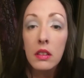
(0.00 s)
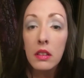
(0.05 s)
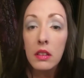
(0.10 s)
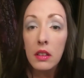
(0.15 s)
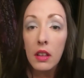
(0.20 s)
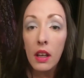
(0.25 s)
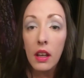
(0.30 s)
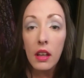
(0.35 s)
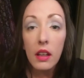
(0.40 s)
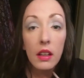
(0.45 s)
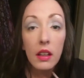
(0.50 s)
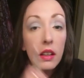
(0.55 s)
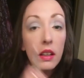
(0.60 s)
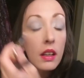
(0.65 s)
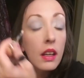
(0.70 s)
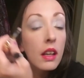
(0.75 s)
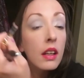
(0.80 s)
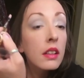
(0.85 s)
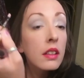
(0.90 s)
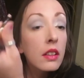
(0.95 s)
Okay,
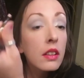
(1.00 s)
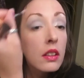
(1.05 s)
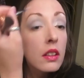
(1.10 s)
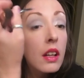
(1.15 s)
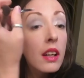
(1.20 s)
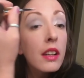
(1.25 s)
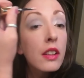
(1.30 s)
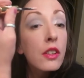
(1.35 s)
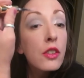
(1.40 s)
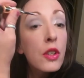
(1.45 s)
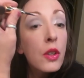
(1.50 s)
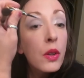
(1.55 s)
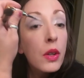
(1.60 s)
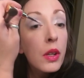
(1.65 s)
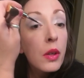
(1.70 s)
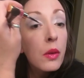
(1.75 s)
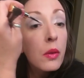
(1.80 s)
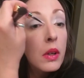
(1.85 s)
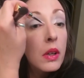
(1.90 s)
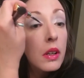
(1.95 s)
again, you're like,
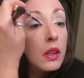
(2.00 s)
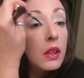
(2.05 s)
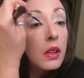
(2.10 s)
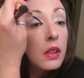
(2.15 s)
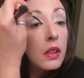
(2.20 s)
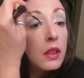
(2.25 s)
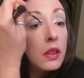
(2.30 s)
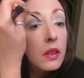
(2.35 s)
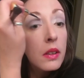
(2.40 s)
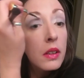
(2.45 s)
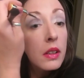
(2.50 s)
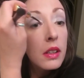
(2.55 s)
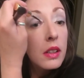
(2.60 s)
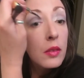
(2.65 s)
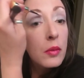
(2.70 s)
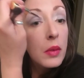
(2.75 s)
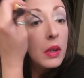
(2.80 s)
Jody, what are you doing?